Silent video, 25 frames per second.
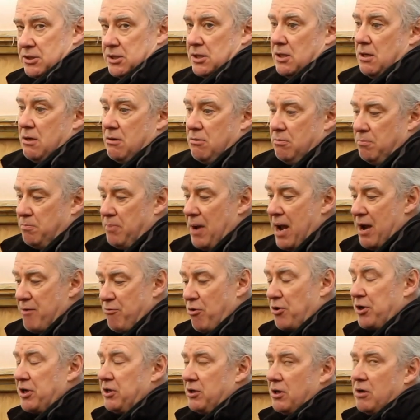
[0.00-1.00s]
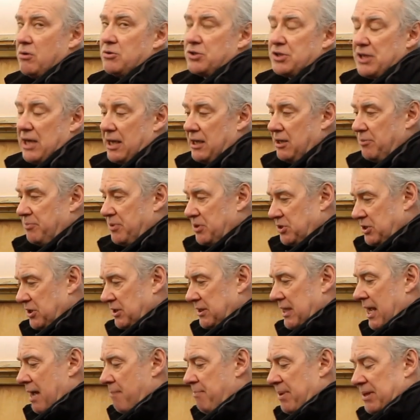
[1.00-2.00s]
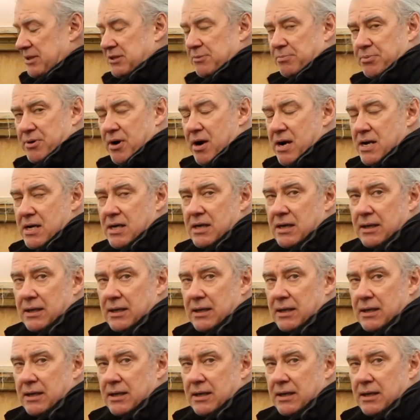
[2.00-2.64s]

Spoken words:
So by running those calipers, you'll get a better brake.